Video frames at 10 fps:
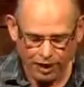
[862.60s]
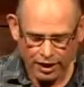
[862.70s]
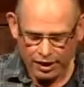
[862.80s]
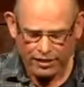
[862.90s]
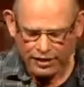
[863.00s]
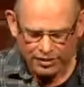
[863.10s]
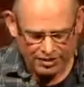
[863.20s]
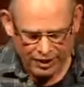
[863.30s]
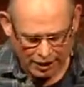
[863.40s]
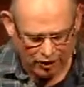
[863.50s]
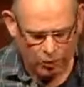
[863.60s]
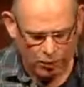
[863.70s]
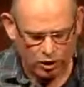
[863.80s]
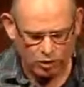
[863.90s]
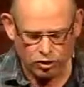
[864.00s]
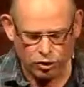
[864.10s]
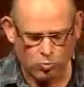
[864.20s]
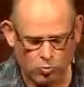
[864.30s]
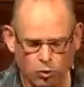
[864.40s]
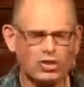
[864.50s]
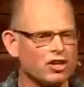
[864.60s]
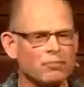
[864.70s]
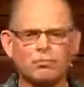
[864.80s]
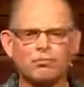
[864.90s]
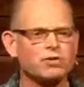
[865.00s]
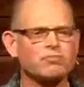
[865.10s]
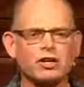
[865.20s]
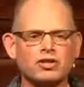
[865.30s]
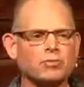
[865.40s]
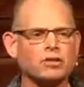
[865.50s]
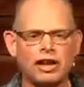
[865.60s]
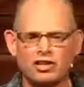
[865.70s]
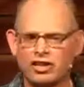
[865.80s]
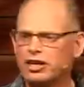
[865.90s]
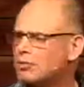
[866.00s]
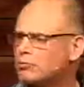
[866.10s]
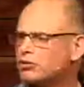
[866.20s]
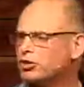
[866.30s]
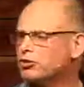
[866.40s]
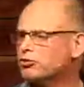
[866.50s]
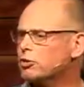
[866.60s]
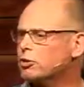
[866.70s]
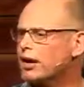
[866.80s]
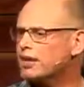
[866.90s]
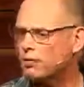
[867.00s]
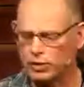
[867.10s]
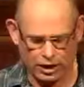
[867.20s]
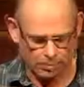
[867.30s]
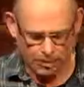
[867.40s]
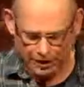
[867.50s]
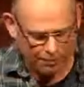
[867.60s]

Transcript: He then said everyone looked normal, which must be that actually a number of you were away that week. But